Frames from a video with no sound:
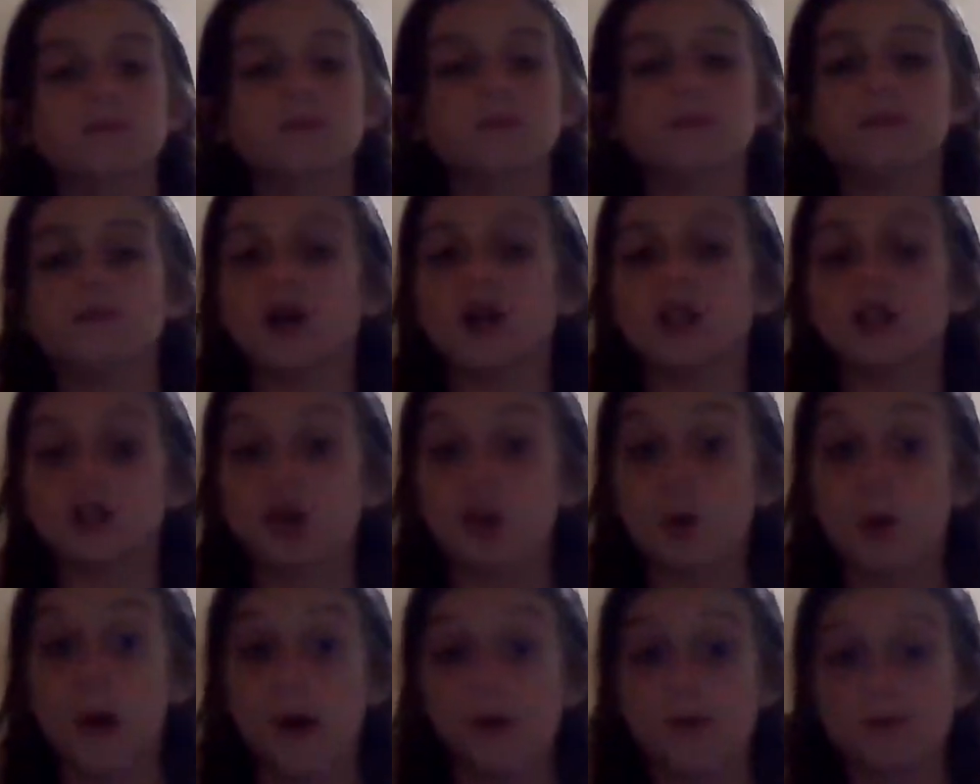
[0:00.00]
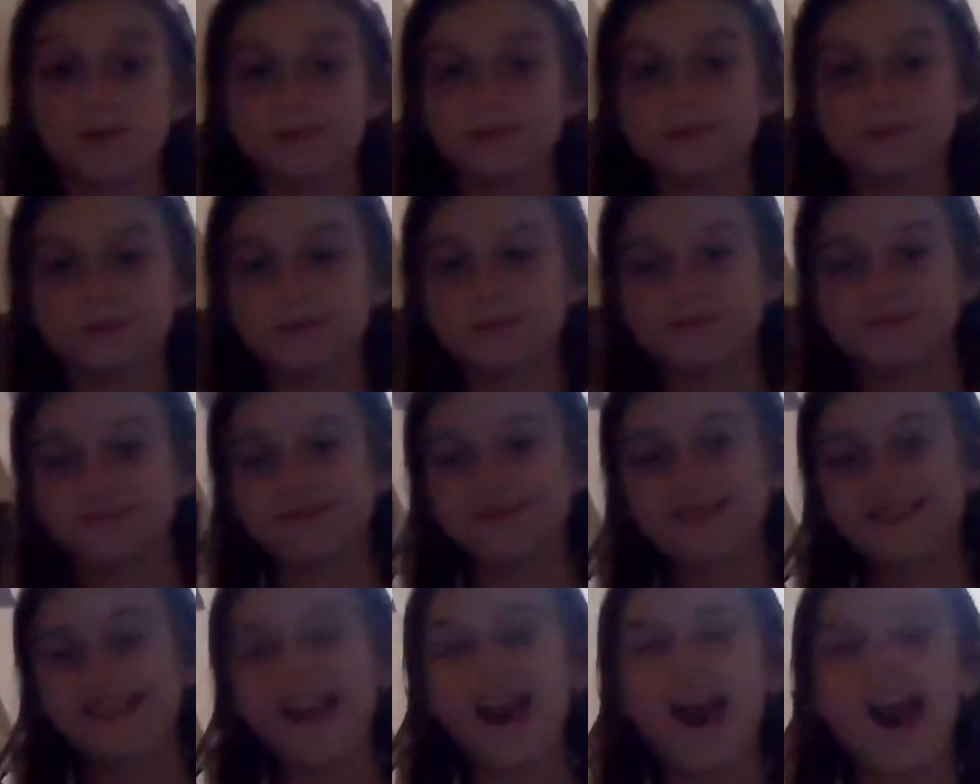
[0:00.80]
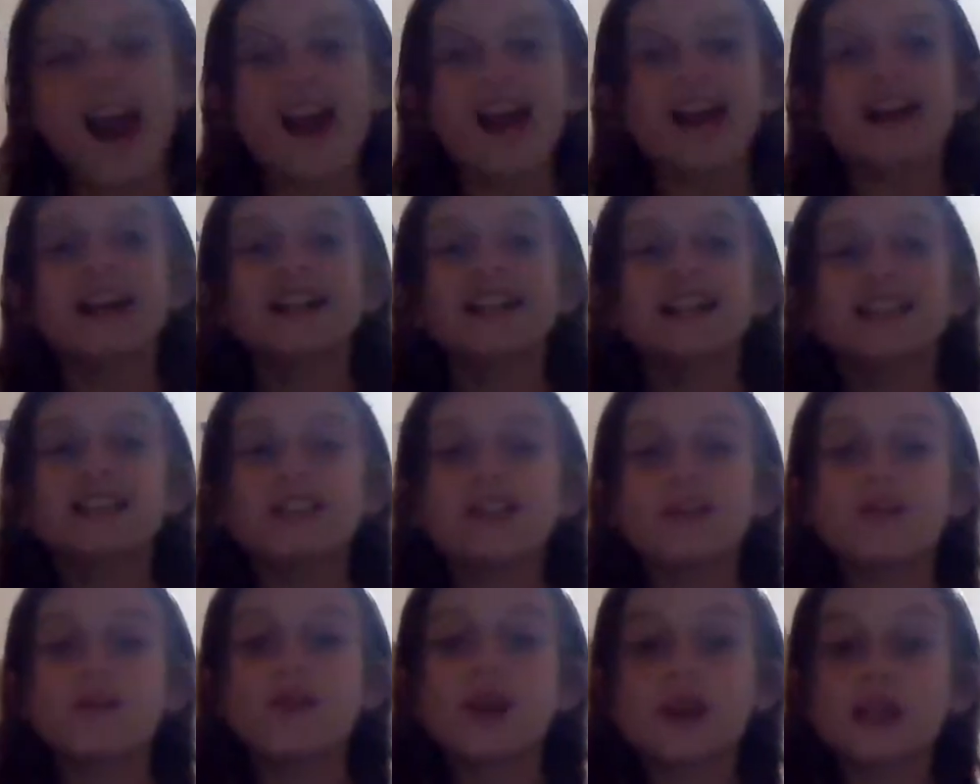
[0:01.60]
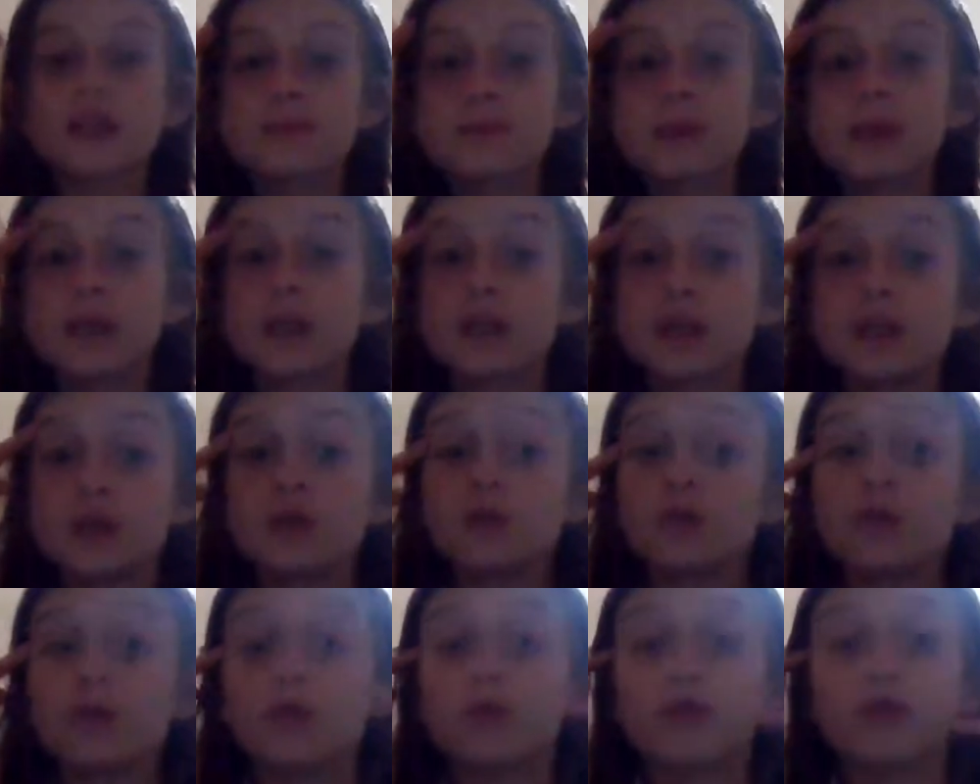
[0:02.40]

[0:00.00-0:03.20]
not so well. The first bit of new